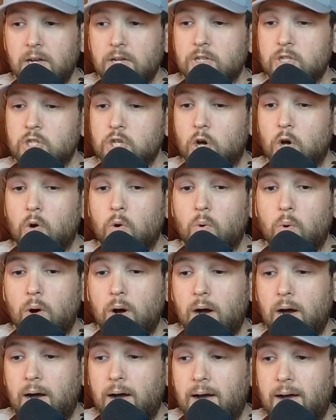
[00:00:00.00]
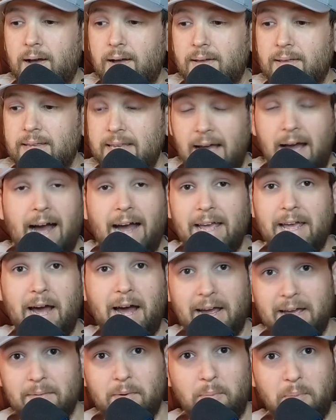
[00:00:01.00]
So yeah,
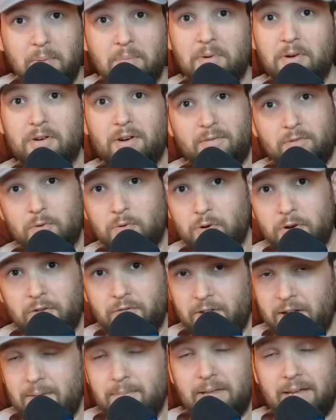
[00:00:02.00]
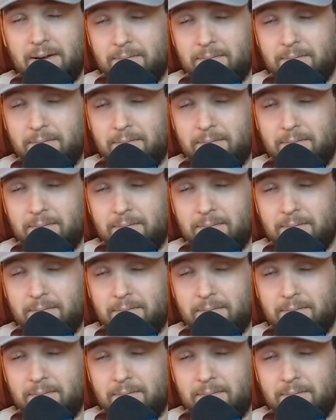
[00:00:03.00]
I am a member of the Royal Family.